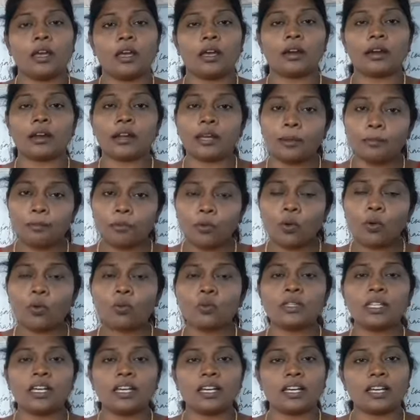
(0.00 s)

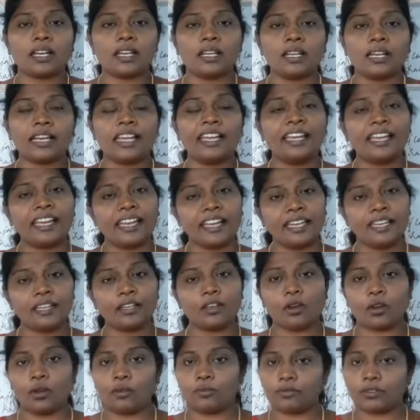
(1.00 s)
remove the
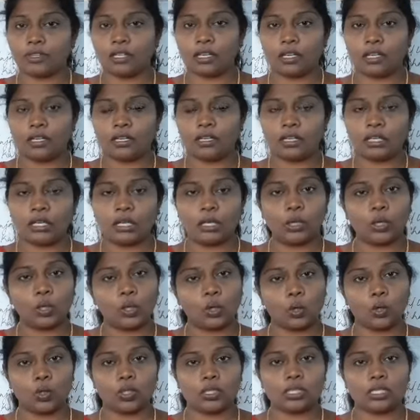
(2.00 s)
hair of the
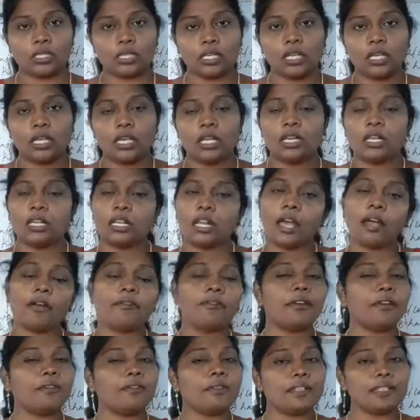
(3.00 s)
goats? Now
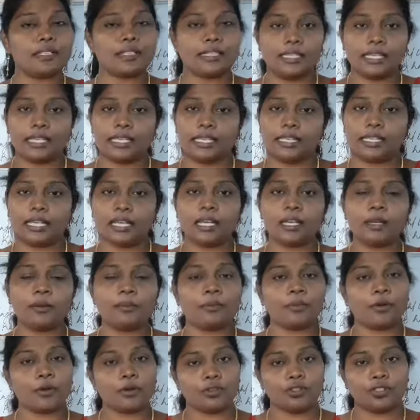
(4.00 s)
we will see the
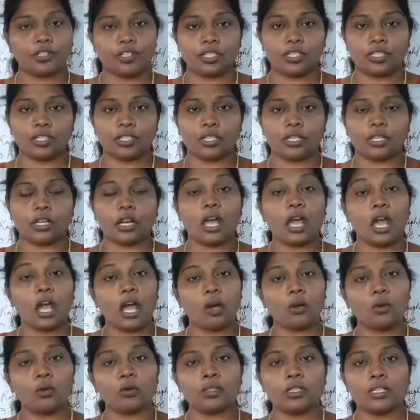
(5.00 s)
procedure,
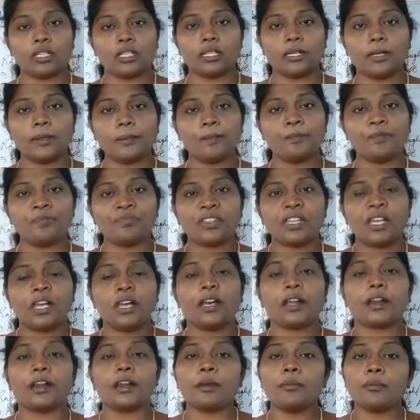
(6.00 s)
how the
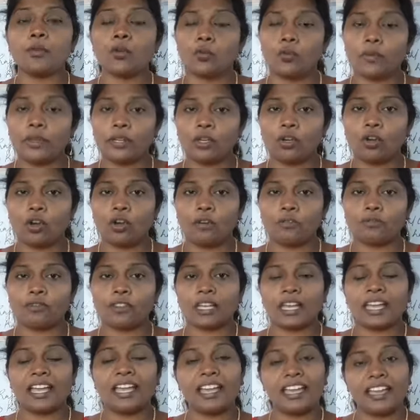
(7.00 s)
removing of
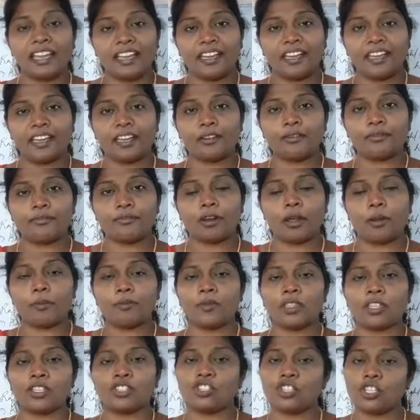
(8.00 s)
the hair
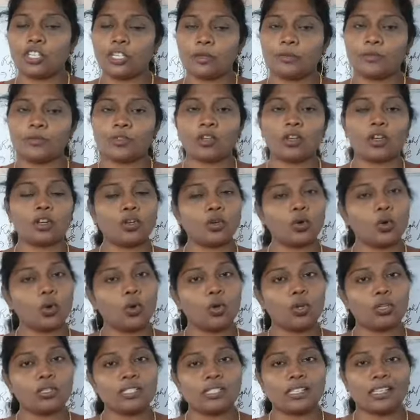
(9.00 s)
from the sheep or
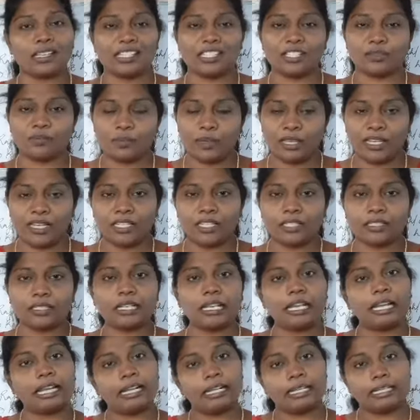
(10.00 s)
goats is been
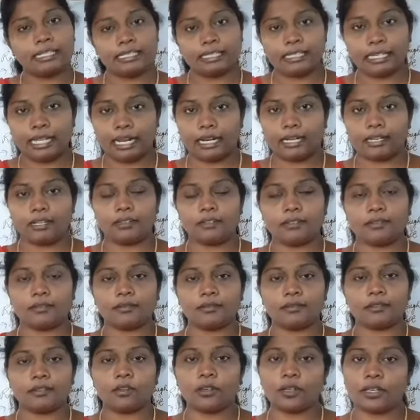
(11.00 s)
done.
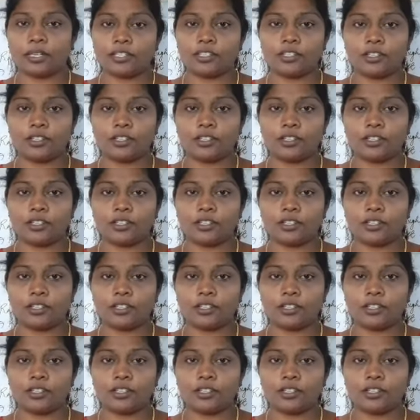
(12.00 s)
Okay,